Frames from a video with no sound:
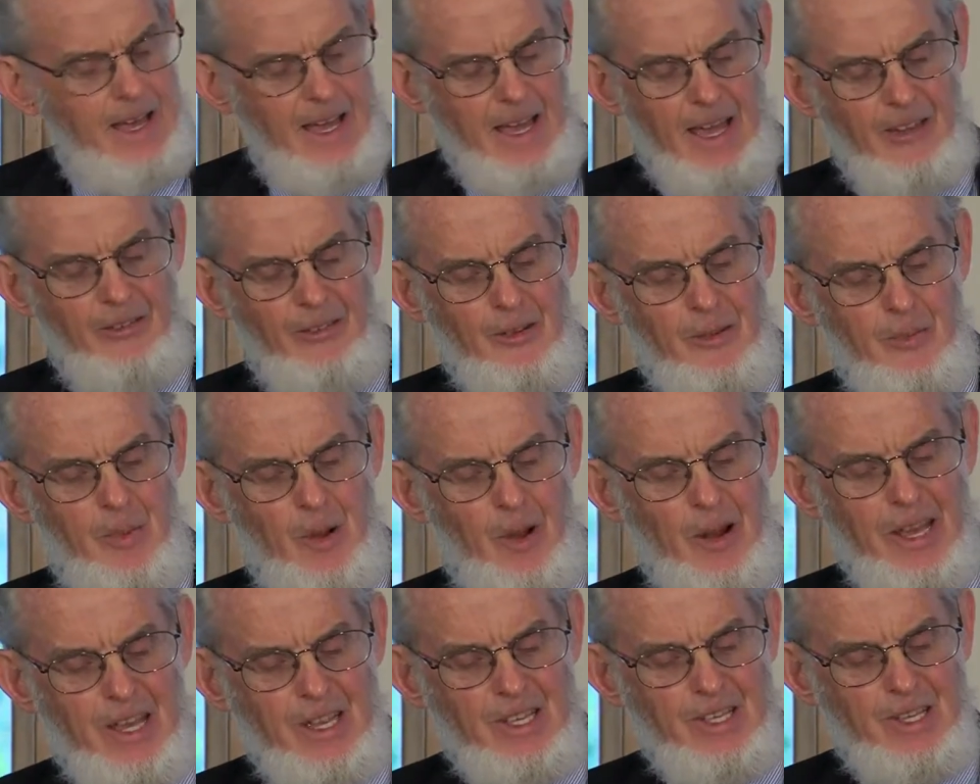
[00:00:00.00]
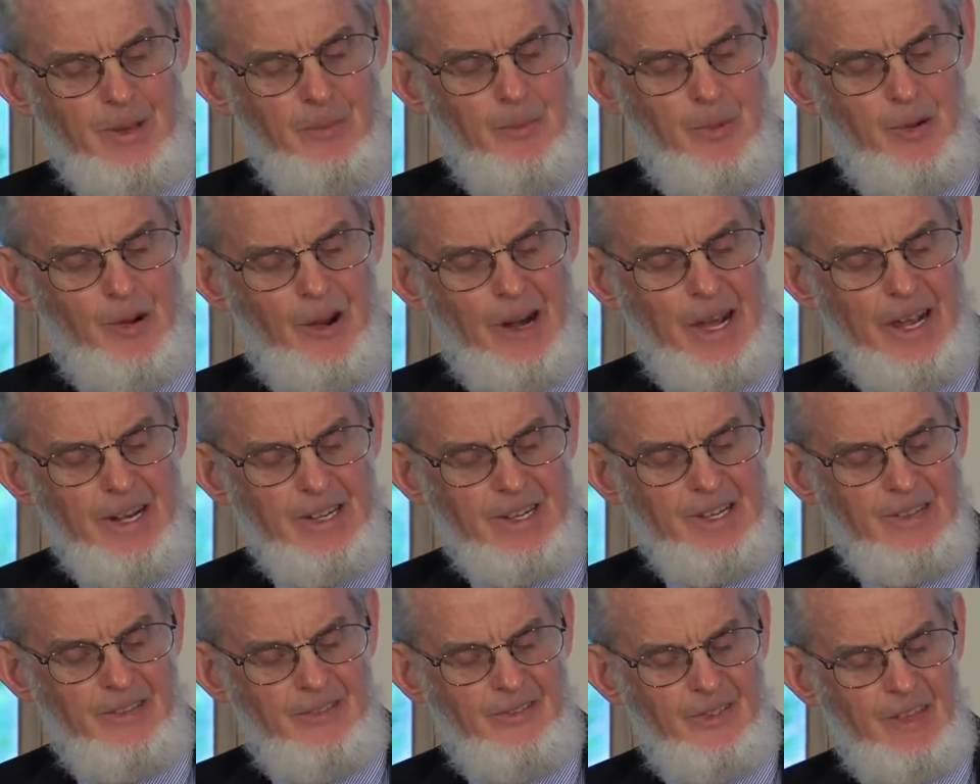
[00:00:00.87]
Everybody is a
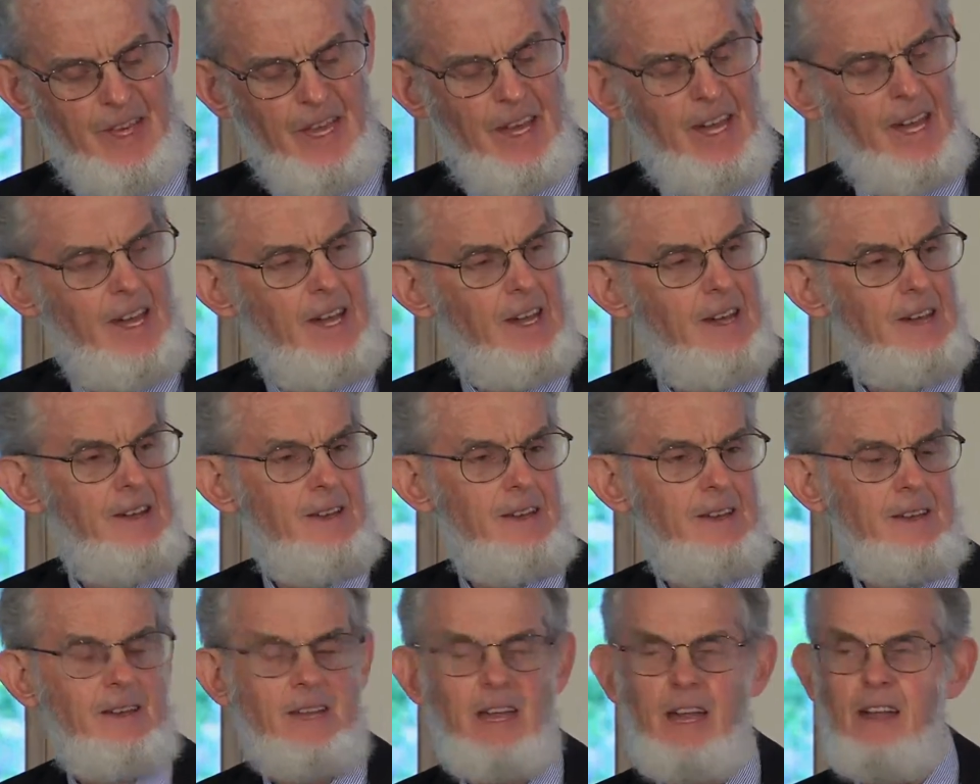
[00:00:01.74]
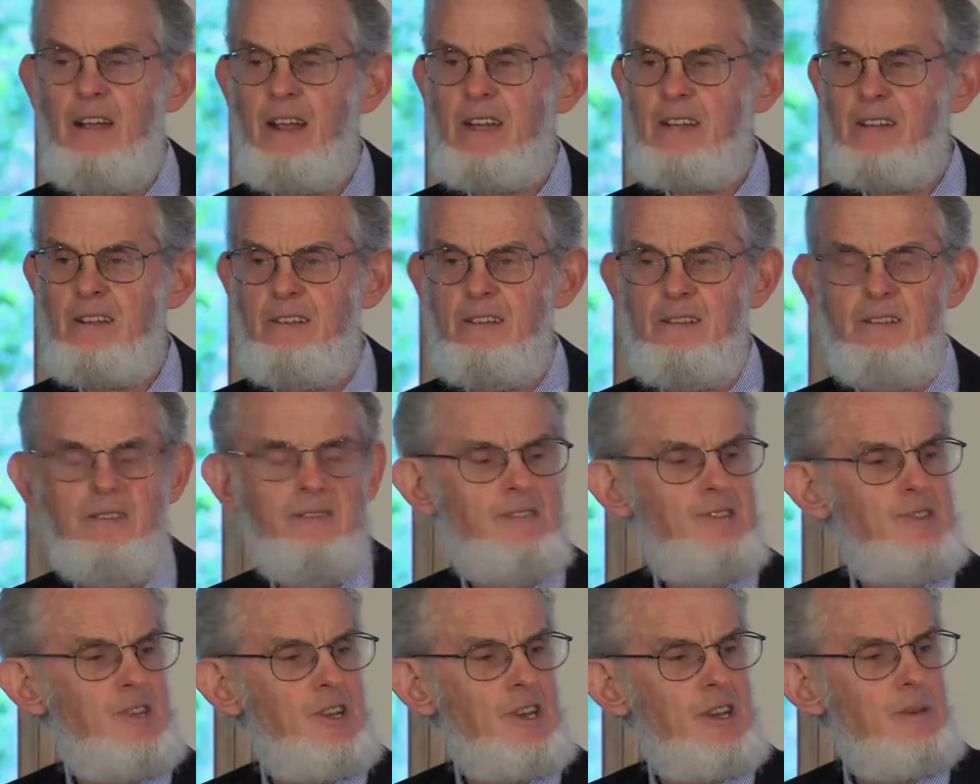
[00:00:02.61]
product of their character,
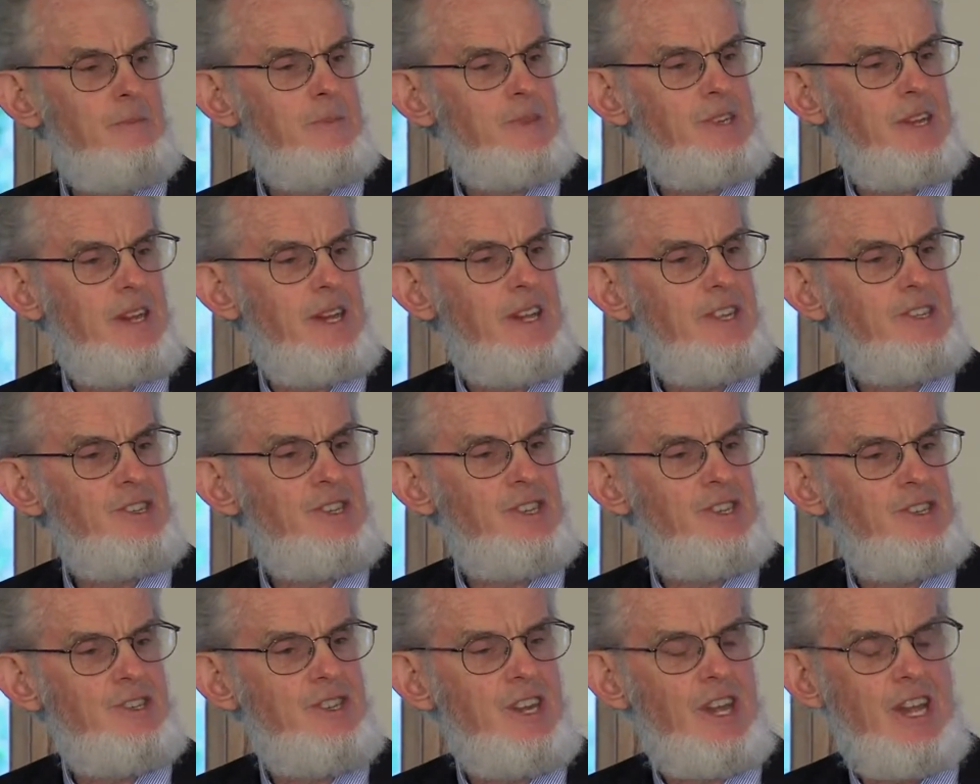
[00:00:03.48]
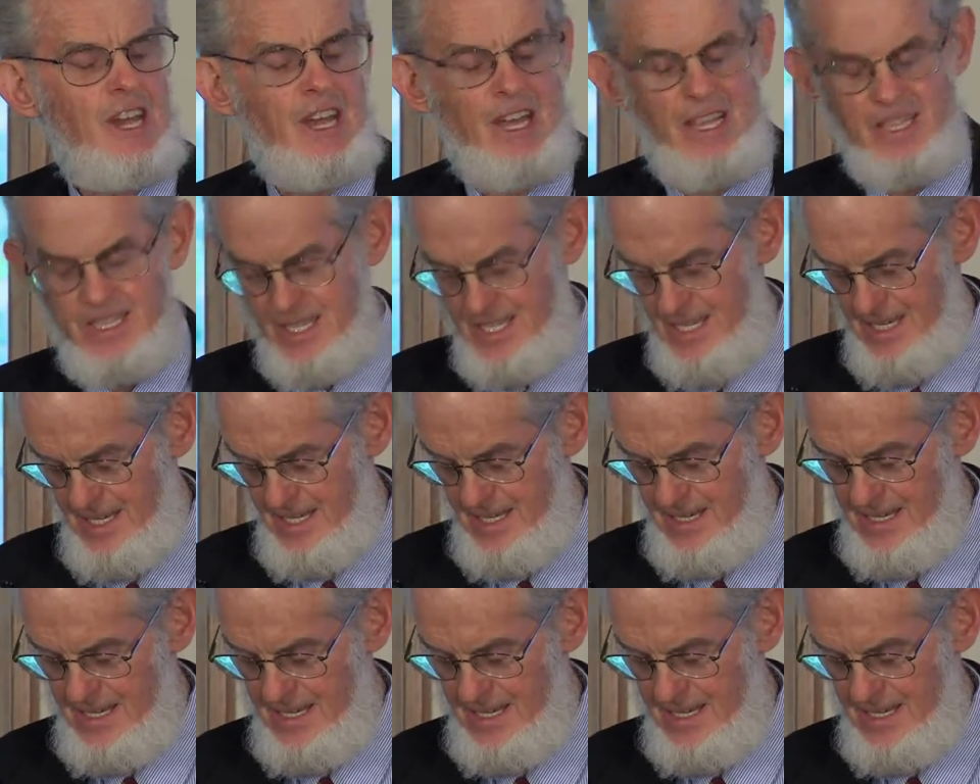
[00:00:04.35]
circumstance and chance,